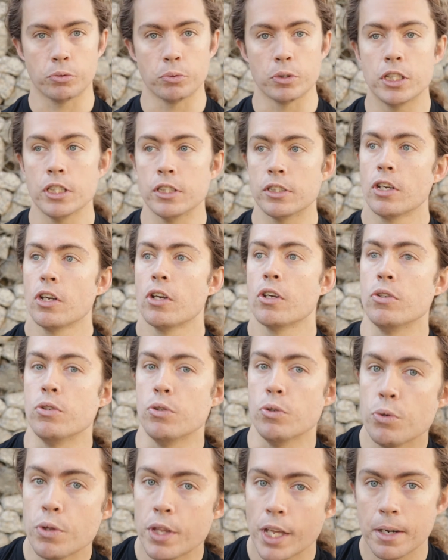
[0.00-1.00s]
which is
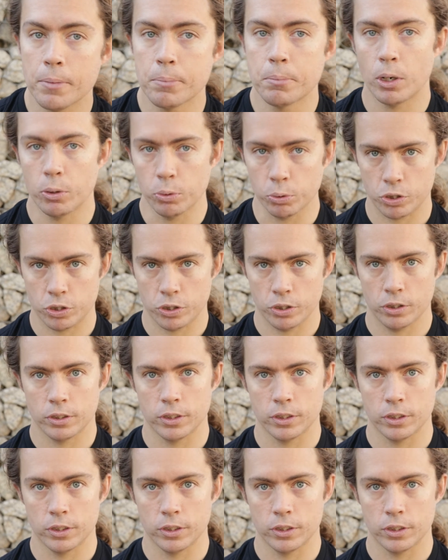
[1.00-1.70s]
you then mulch